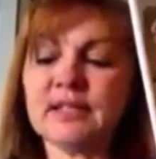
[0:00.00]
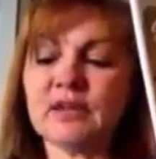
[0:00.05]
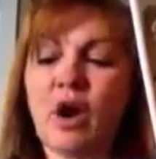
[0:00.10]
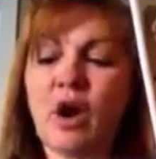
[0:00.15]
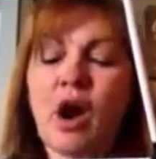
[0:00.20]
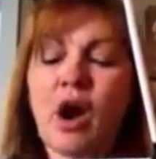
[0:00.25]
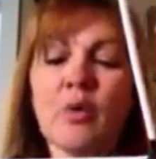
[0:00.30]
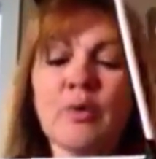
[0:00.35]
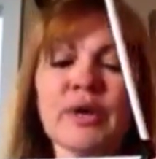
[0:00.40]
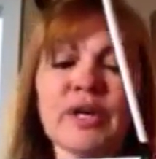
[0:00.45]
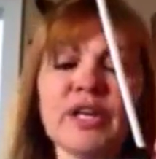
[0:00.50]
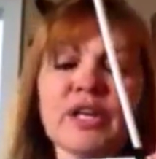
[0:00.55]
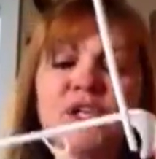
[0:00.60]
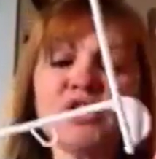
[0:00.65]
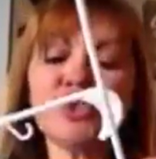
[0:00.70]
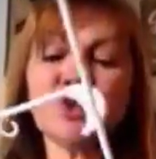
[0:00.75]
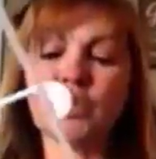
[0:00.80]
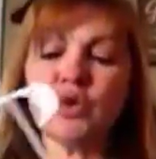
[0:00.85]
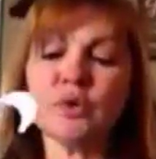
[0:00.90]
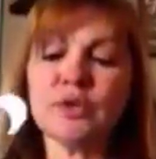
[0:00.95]
And all we're going to
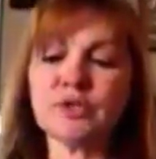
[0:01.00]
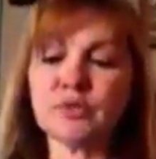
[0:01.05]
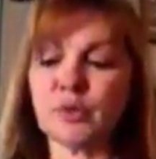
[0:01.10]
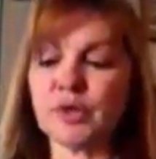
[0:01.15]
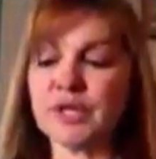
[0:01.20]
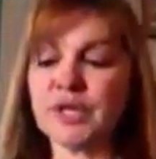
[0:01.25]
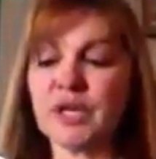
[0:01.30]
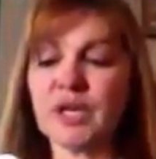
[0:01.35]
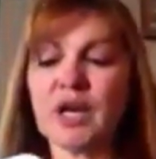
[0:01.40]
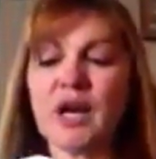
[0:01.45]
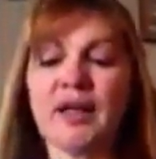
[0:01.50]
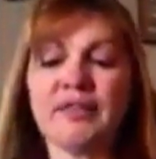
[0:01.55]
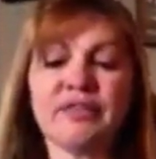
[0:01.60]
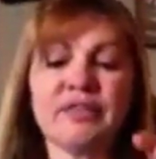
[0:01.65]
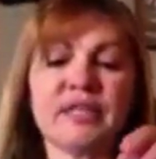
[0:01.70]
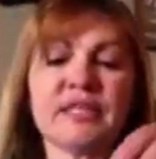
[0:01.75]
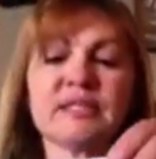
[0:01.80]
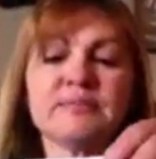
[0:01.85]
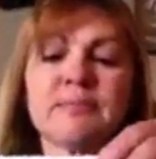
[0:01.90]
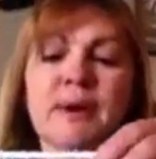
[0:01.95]
do is we're going to cut
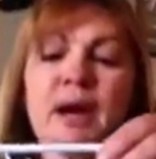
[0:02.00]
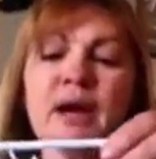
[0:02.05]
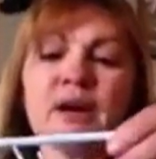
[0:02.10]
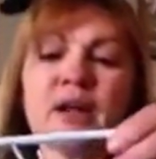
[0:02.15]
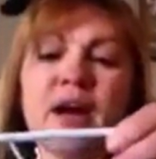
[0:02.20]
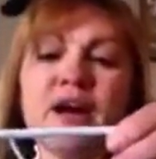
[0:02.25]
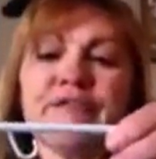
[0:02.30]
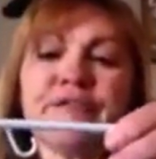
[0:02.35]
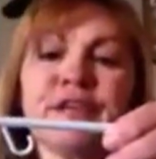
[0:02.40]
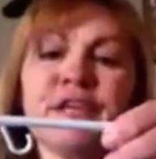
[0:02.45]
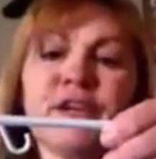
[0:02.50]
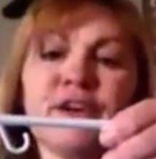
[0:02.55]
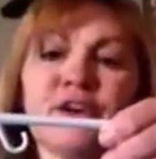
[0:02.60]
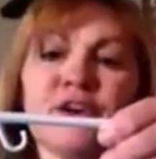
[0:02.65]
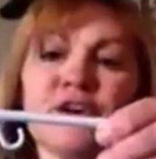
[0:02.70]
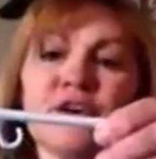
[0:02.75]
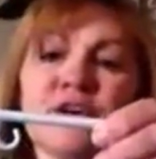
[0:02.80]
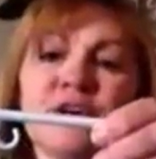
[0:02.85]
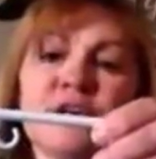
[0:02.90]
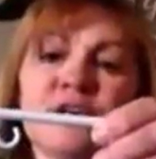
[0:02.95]
this part off here.